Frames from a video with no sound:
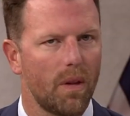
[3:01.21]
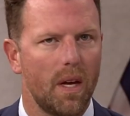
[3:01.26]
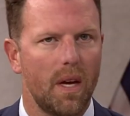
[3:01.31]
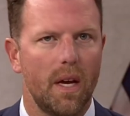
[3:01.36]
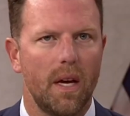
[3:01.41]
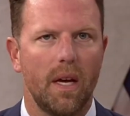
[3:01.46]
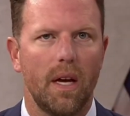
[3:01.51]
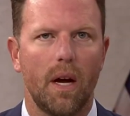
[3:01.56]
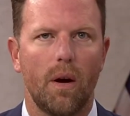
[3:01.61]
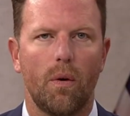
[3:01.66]

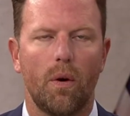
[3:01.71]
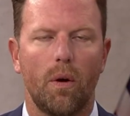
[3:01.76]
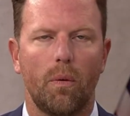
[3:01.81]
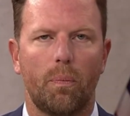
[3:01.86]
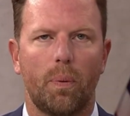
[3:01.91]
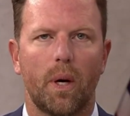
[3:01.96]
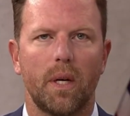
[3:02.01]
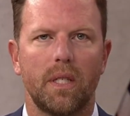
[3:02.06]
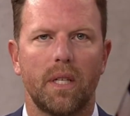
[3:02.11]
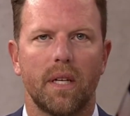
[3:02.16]
Yeah, well,
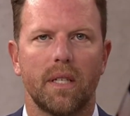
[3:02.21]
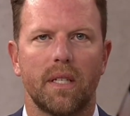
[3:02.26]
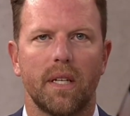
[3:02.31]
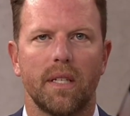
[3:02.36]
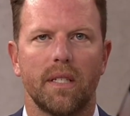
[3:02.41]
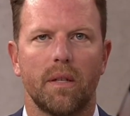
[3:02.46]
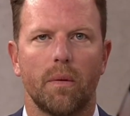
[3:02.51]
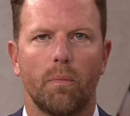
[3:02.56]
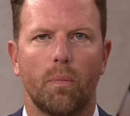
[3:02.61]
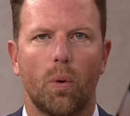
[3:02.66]
process
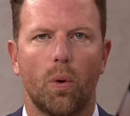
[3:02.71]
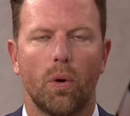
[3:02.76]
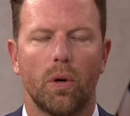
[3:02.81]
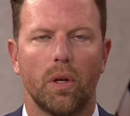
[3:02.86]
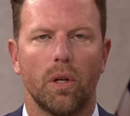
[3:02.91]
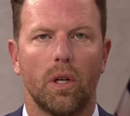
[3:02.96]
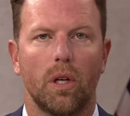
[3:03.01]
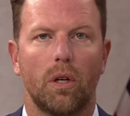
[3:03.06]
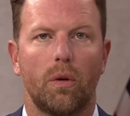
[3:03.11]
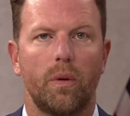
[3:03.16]
is
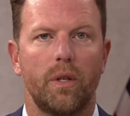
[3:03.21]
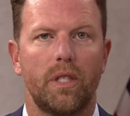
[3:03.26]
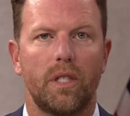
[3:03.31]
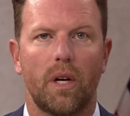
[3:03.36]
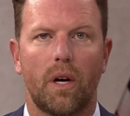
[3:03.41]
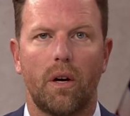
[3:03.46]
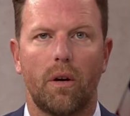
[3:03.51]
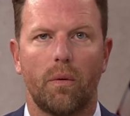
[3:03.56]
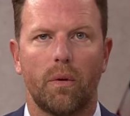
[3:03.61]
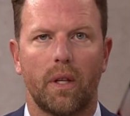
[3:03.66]
important. Look, we
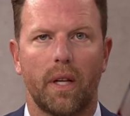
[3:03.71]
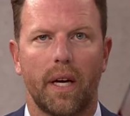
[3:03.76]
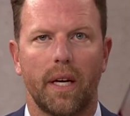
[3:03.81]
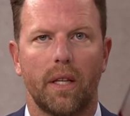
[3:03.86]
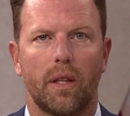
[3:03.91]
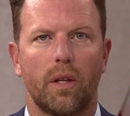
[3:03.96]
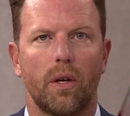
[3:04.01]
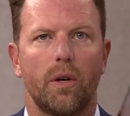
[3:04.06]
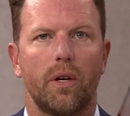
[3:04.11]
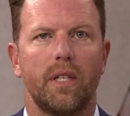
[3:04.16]
started with like
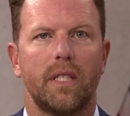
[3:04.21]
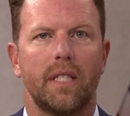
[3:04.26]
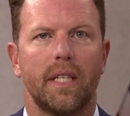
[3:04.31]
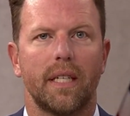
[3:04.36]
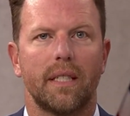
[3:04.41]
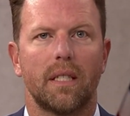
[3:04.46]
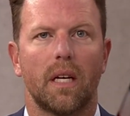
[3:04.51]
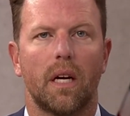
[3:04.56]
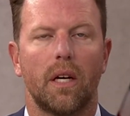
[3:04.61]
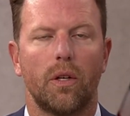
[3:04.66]

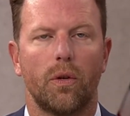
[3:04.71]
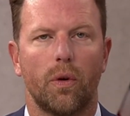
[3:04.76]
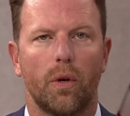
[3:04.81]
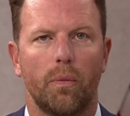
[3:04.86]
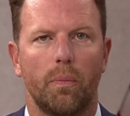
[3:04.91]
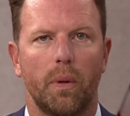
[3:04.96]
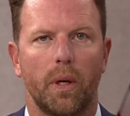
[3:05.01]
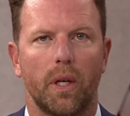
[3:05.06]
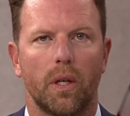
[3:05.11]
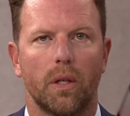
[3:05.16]

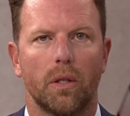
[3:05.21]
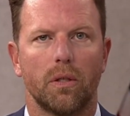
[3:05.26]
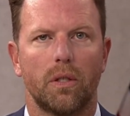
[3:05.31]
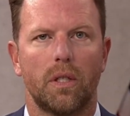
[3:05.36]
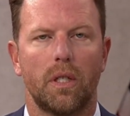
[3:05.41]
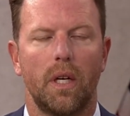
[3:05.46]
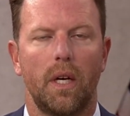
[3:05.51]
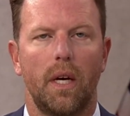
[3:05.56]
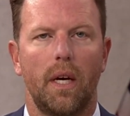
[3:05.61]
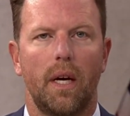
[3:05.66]
3,600
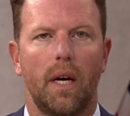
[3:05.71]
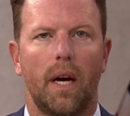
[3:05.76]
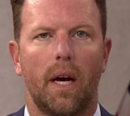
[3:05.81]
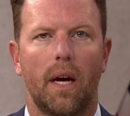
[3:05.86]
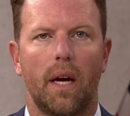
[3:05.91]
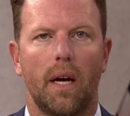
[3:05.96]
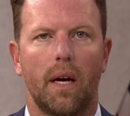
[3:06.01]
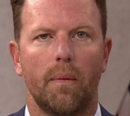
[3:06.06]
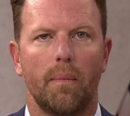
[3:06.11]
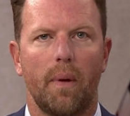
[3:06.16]
bills,
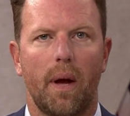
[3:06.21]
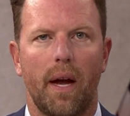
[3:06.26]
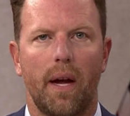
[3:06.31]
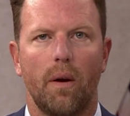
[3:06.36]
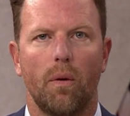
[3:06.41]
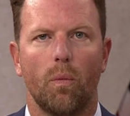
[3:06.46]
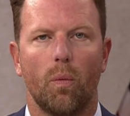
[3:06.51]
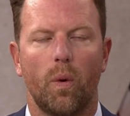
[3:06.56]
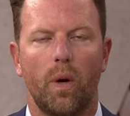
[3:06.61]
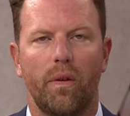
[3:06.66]

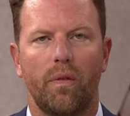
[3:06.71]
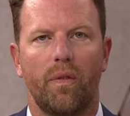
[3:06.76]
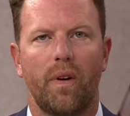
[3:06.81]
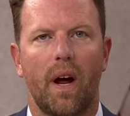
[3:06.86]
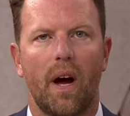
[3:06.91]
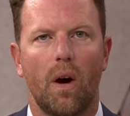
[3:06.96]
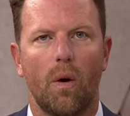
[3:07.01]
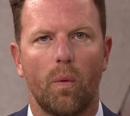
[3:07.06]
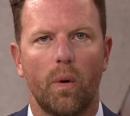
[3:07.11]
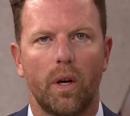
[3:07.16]
and we've
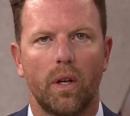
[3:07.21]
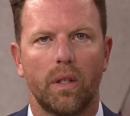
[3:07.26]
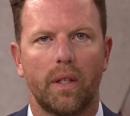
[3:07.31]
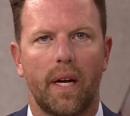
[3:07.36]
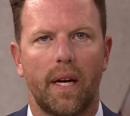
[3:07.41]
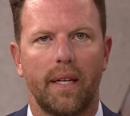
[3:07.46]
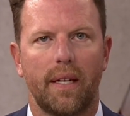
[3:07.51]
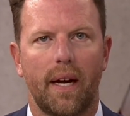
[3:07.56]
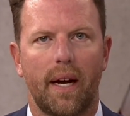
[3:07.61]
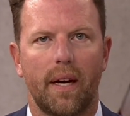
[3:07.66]
now whittled
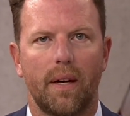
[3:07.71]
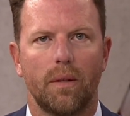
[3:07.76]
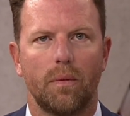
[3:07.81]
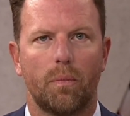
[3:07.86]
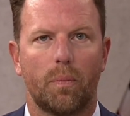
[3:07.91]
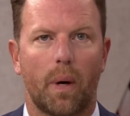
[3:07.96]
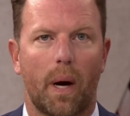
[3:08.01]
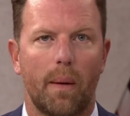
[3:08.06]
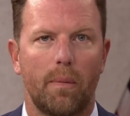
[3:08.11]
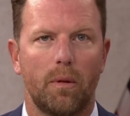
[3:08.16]
that down
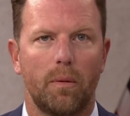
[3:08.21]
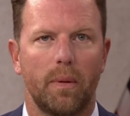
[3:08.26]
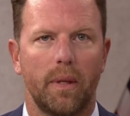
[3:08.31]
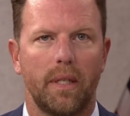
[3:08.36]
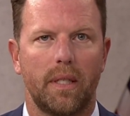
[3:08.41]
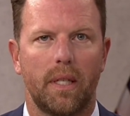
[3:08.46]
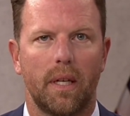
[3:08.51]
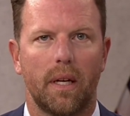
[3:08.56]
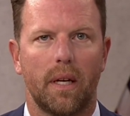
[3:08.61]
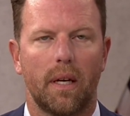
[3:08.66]
probably
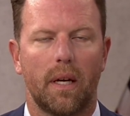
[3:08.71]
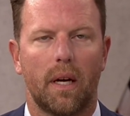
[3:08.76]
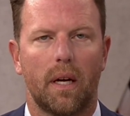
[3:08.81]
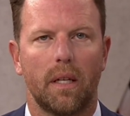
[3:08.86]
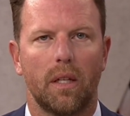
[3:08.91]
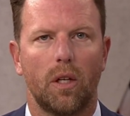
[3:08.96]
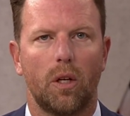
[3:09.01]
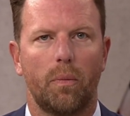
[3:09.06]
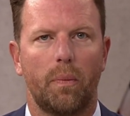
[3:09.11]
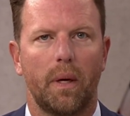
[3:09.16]
to a
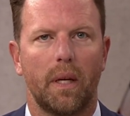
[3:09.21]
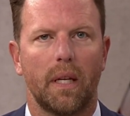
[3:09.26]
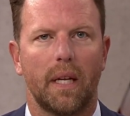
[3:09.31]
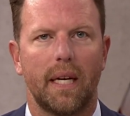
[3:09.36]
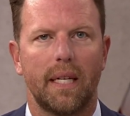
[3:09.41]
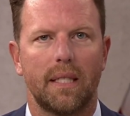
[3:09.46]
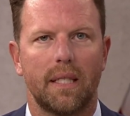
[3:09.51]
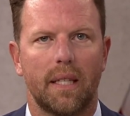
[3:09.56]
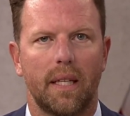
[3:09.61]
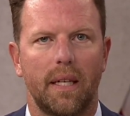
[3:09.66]
little bit
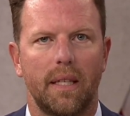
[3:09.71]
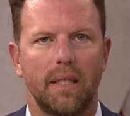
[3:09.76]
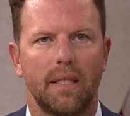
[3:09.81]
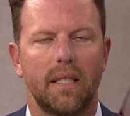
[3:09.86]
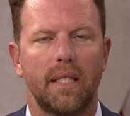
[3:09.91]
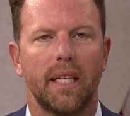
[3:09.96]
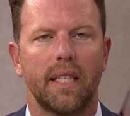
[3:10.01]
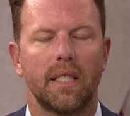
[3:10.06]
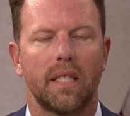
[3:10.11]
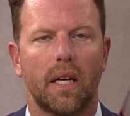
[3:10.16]
less than
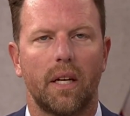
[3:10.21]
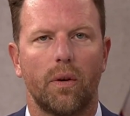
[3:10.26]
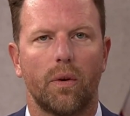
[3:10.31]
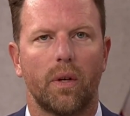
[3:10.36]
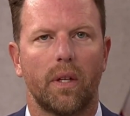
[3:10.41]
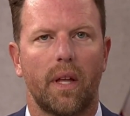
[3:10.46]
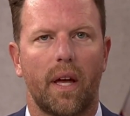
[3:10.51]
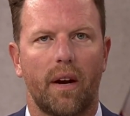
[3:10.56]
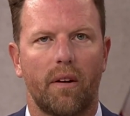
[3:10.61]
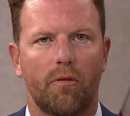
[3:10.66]

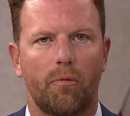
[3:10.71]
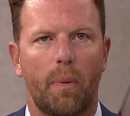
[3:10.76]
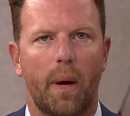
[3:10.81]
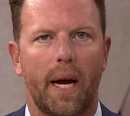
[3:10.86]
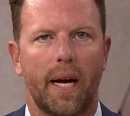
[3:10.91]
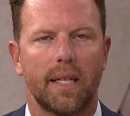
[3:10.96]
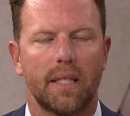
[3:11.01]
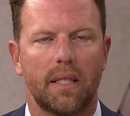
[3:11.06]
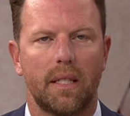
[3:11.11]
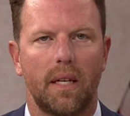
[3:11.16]
600 that have
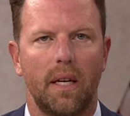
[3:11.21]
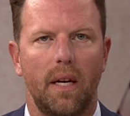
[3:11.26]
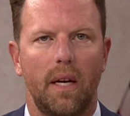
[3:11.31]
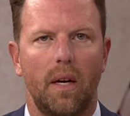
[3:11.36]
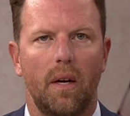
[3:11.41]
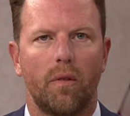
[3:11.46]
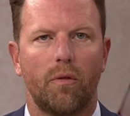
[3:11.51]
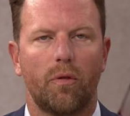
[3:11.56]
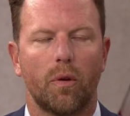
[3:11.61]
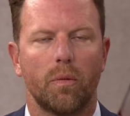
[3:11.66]
passed
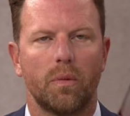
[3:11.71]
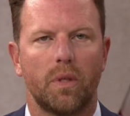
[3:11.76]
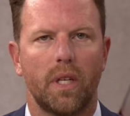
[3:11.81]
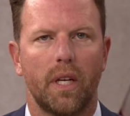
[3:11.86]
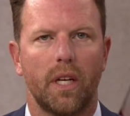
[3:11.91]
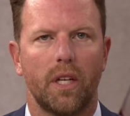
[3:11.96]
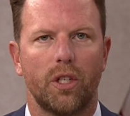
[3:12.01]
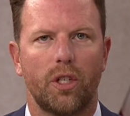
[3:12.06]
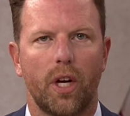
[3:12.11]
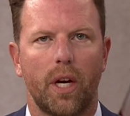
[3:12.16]
from
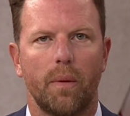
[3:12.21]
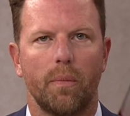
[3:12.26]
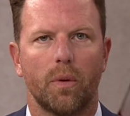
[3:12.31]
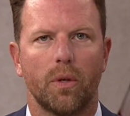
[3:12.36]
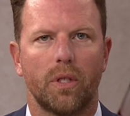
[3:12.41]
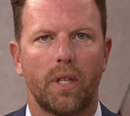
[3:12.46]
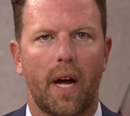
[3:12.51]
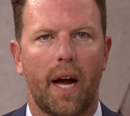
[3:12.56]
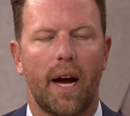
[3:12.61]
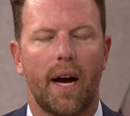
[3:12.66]
Senate chamber
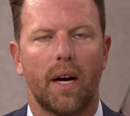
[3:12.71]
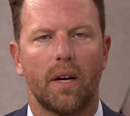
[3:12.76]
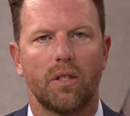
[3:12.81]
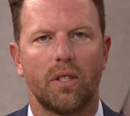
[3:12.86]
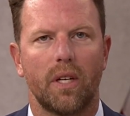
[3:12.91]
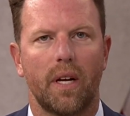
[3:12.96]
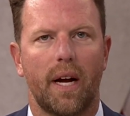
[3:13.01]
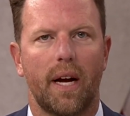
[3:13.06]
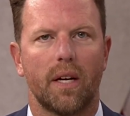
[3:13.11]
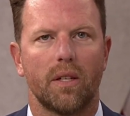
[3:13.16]
to House
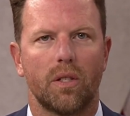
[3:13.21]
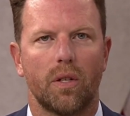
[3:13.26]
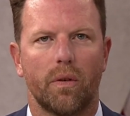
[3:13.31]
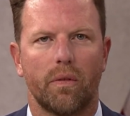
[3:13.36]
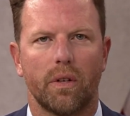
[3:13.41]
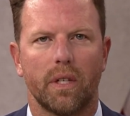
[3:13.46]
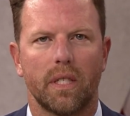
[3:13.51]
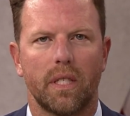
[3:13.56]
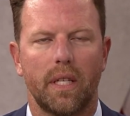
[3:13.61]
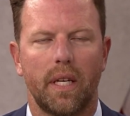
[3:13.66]
and House
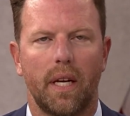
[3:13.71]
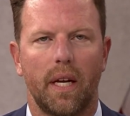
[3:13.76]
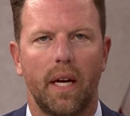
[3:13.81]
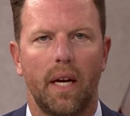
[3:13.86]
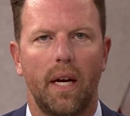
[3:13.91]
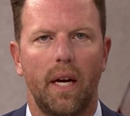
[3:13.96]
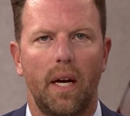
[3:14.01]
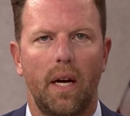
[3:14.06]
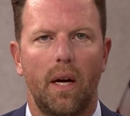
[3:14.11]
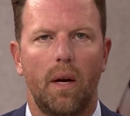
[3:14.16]
over to Senate.